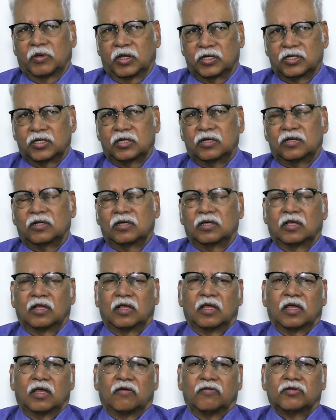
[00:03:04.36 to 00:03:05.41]
patient,
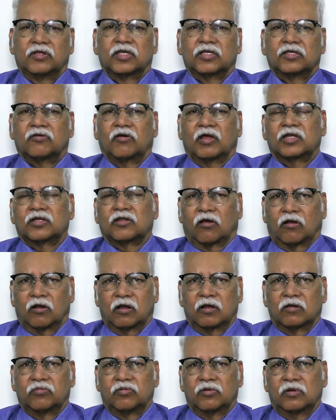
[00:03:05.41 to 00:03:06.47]
which is quite
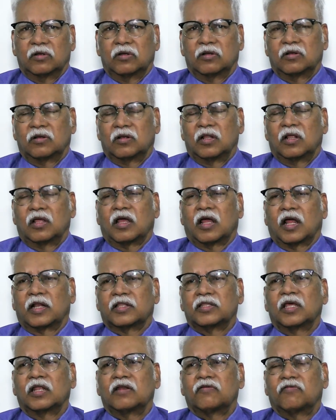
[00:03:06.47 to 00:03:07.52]
tolerable.
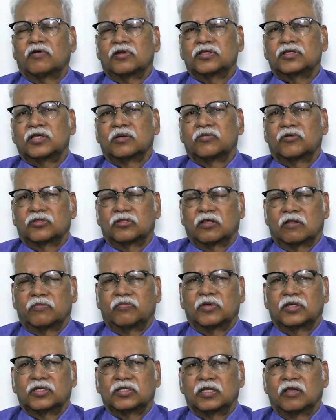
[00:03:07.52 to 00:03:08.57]
And then, once
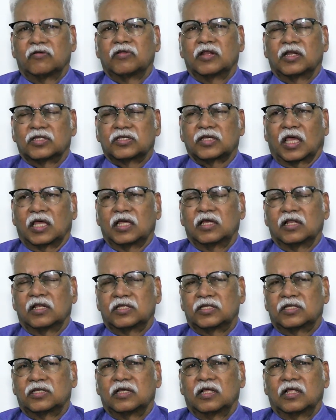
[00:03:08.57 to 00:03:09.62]
chemotherapy is given in
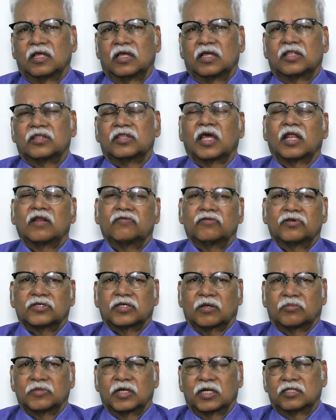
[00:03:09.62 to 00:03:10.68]
cycles, then we
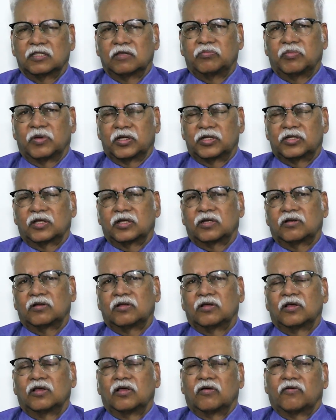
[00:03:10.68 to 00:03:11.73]
subject the patient
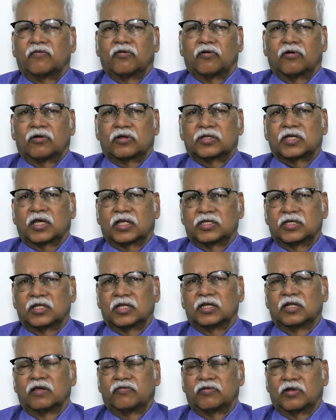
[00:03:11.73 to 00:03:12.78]
for
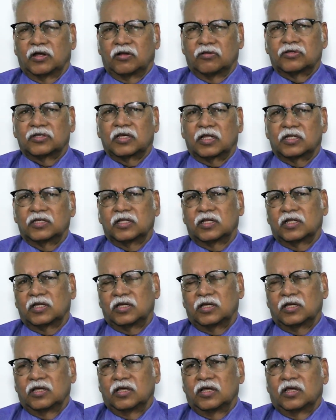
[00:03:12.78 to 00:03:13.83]
surgery, definitive
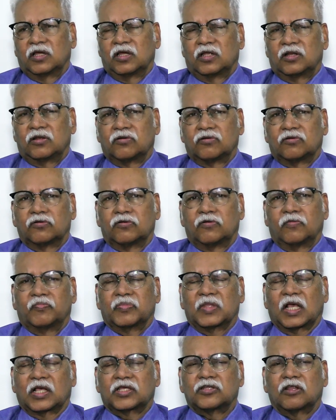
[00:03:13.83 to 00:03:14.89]
surgery, to
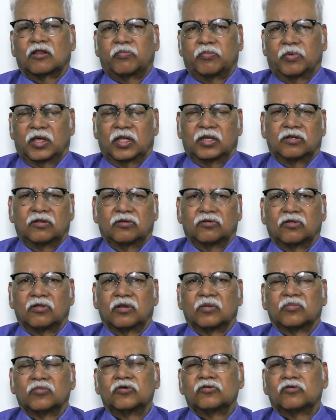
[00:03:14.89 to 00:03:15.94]
extirpate, to
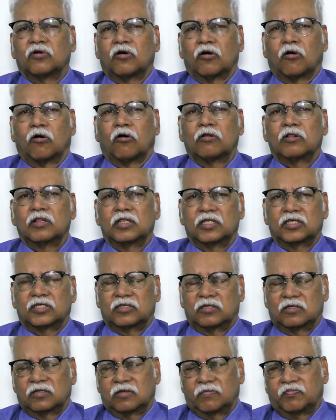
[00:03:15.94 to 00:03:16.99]
remove all
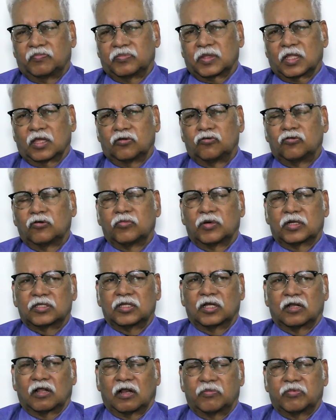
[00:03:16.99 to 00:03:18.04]
these tumors
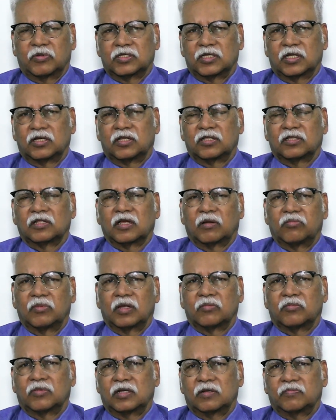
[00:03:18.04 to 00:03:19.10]
that are present in the
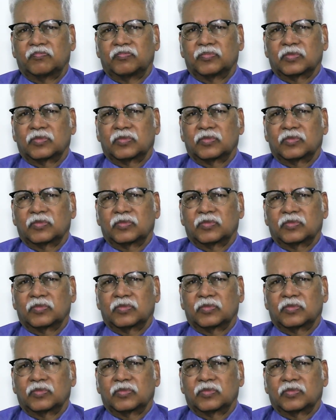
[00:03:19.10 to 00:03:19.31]
abdomen.